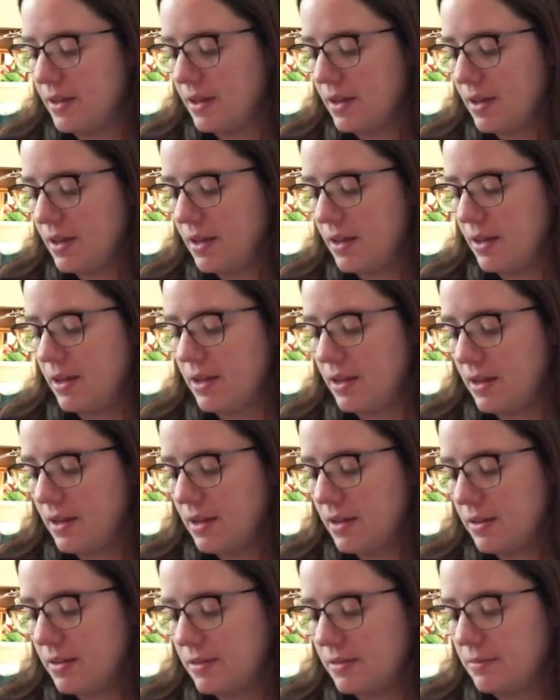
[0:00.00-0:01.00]

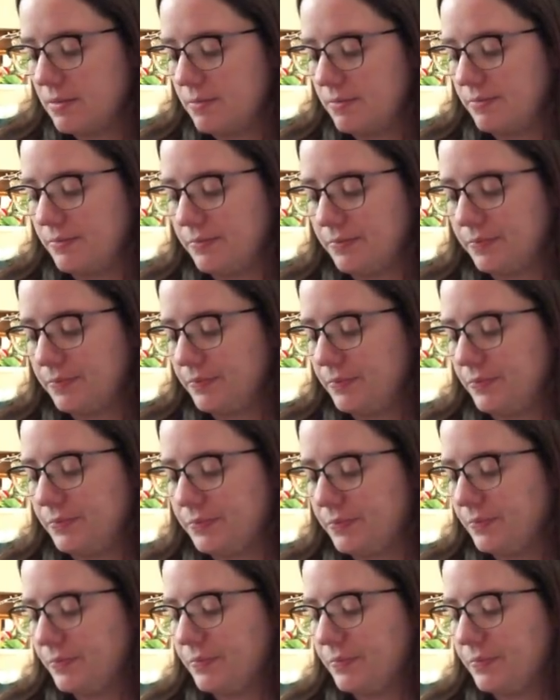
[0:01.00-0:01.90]
[no speech]